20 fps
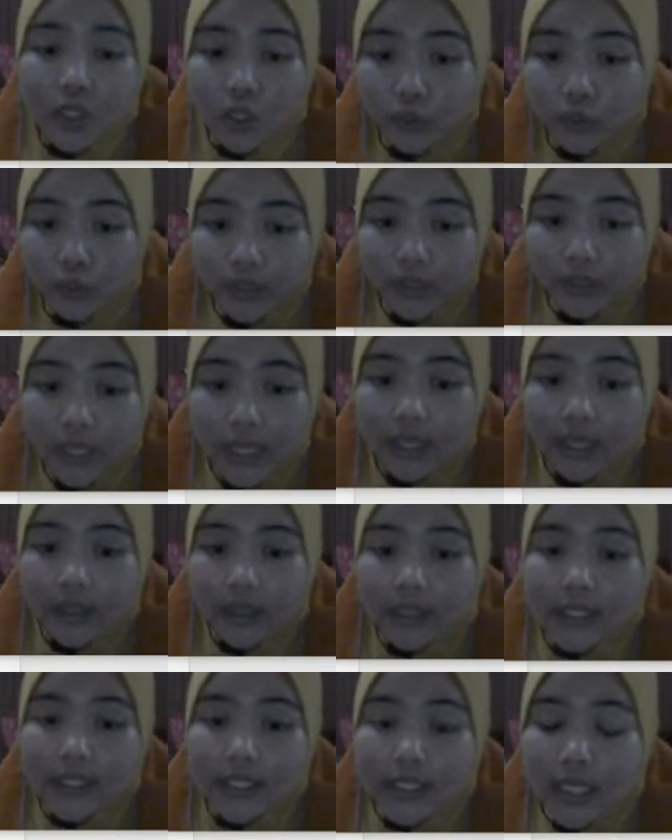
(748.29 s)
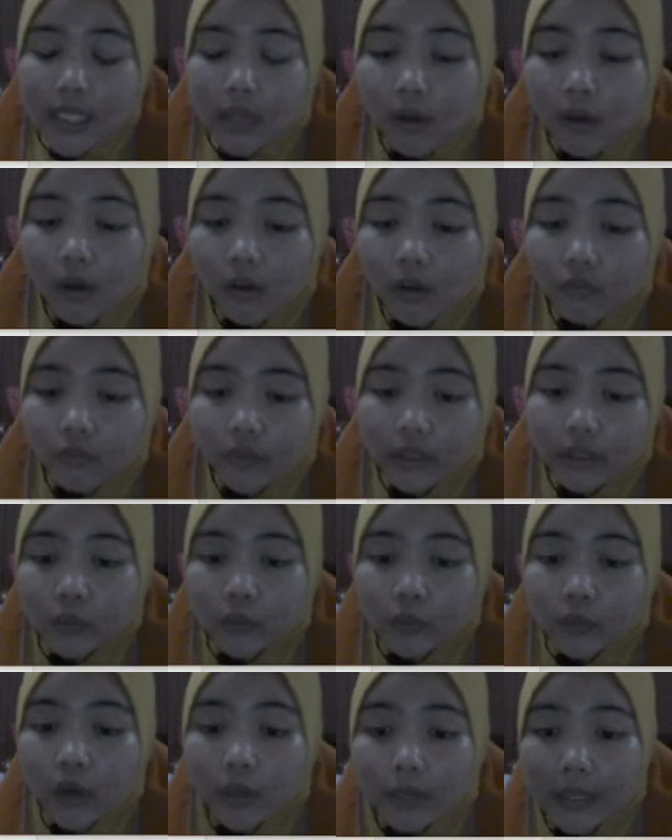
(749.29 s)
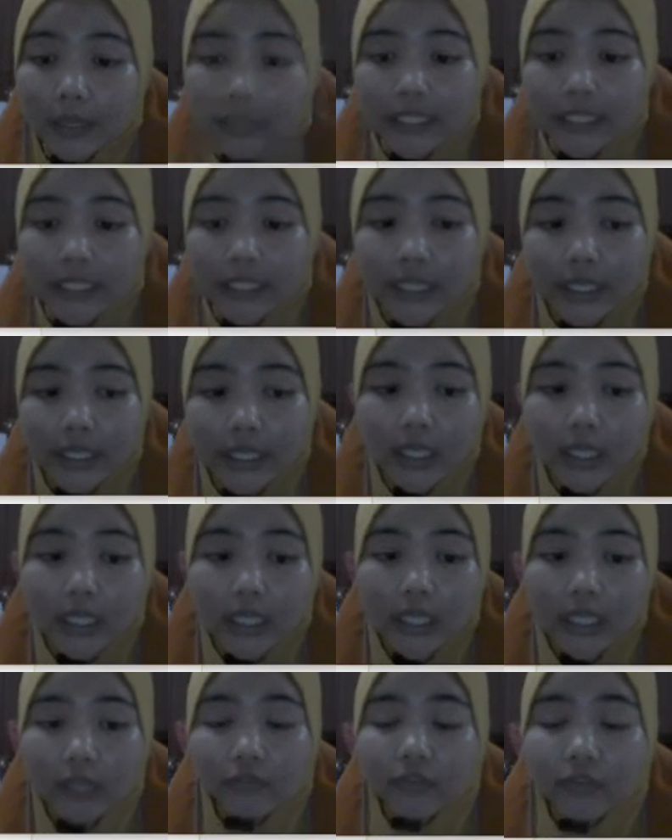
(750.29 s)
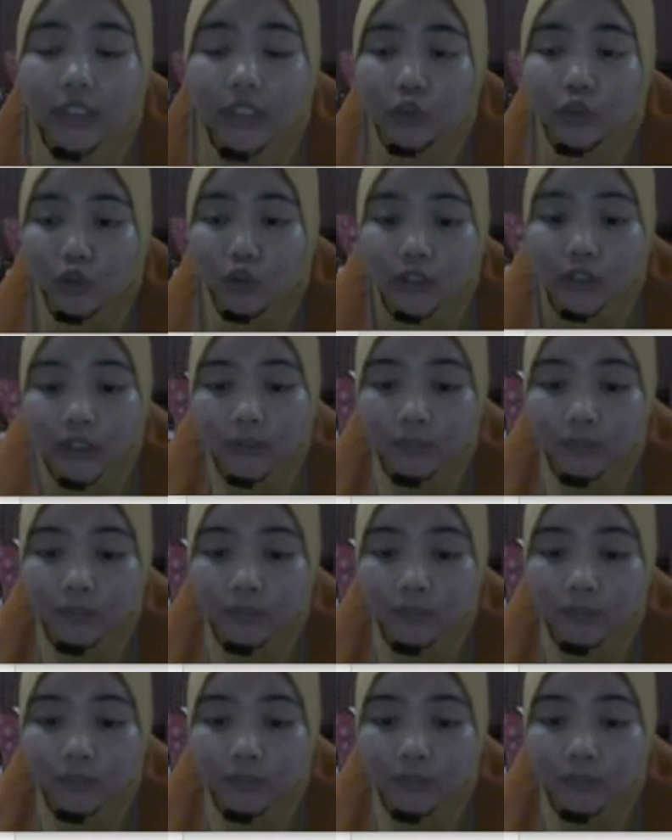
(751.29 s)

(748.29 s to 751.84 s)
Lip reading: load, the sum of the wattmeter reading give the total